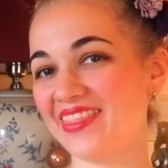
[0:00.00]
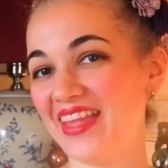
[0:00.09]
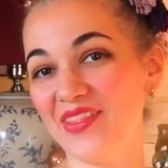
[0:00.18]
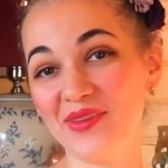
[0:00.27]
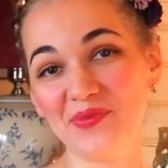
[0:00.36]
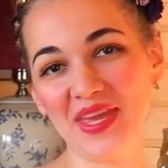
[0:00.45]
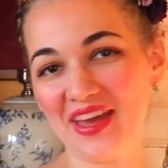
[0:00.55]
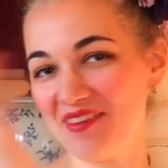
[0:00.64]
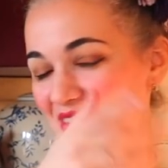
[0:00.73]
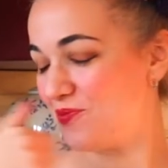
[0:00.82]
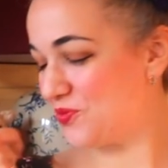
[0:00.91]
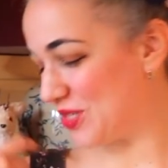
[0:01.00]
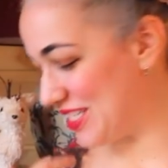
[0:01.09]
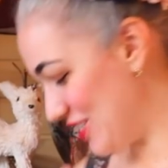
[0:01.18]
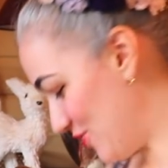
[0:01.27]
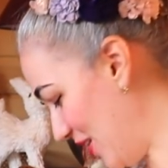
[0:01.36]
Now that we have the
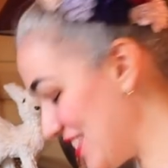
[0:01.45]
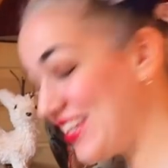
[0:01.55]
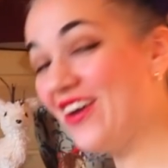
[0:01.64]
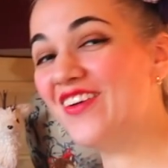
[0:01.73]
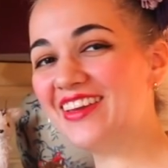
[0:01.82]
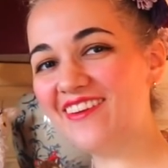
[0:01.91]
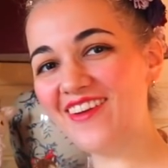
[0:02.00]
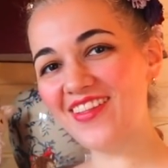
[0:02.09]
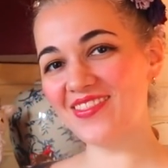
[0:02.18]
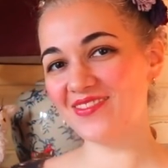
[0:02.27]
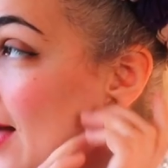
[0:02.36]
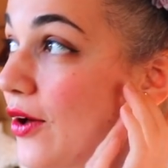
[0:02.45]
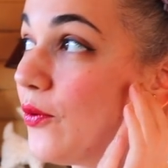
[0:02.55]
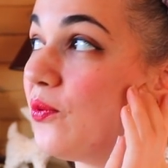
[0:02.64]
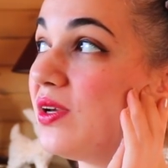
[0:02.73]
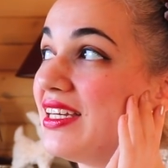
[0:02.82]
pretty dress going on,
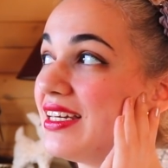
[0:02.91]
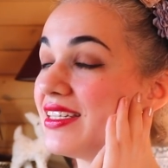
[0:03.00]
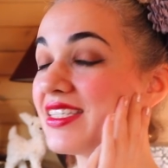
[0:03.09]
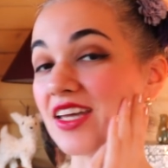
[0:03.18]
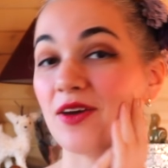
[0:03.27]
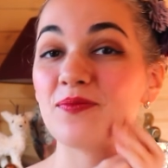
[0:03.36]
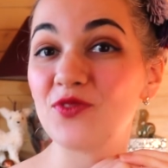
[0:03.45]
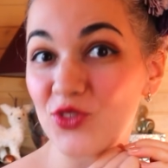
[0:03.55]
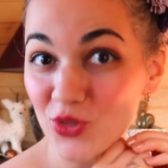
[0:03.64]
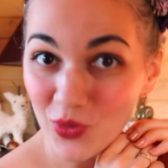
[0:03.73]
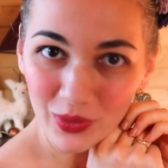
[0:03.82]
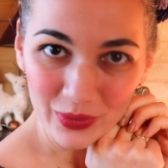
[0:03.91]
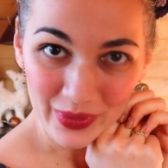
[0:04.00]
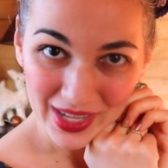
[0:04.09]
we need some jewelry.